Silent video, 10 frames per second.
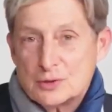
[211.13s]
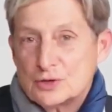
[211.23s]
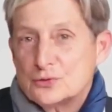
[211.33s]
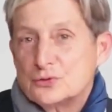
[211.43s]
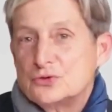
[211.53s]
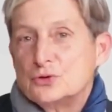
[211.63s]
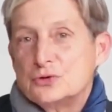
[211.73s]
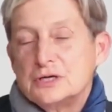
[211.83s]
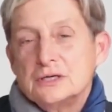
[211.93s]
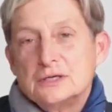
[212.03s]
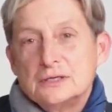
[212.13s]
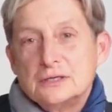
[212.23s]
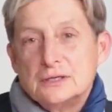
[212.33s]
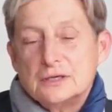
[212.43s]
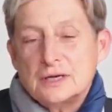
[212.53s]
The key to
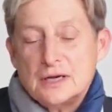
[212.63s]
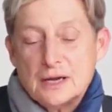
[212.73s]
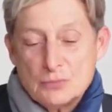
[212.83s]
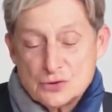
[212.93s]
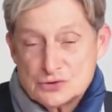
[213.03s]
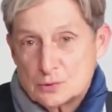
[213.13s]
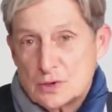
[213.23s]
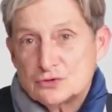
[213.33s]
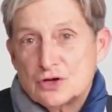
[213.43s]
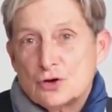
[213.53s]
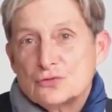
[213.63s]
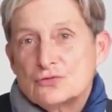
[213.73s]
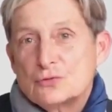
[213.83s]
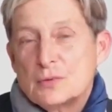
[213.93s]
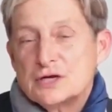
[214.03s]
displacing patriarchal gender norms
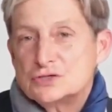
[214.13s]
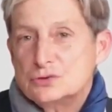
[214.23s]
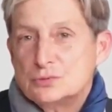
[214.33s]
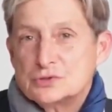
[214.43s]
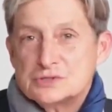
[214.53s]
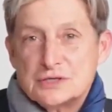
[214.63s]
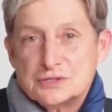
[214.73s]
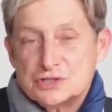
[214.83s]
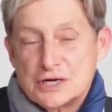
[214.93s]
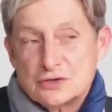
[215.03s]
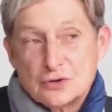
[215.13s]
is to perform our